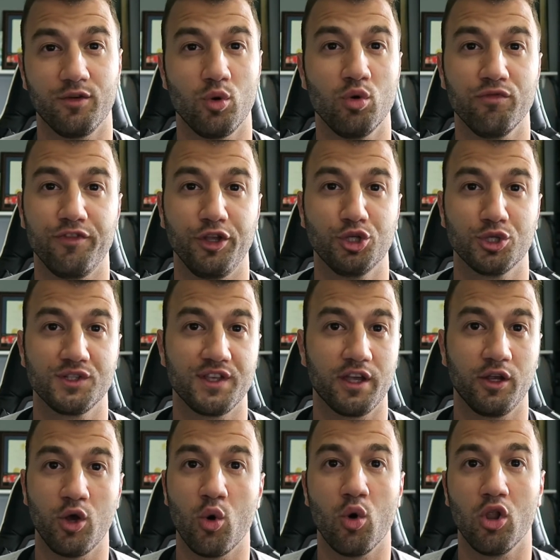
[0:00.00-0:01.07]
cool features
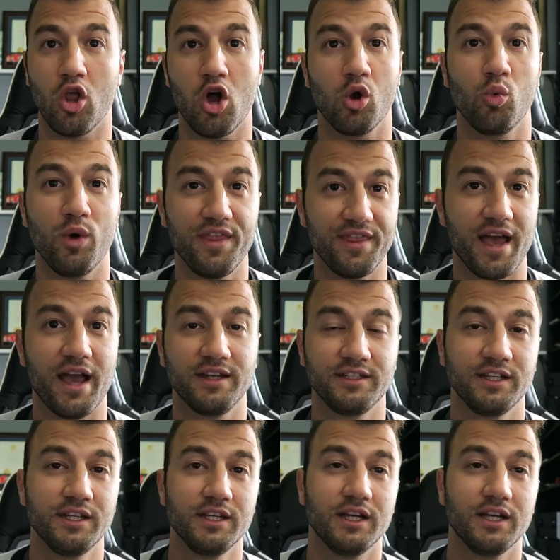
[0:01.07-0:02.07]
that go along with that.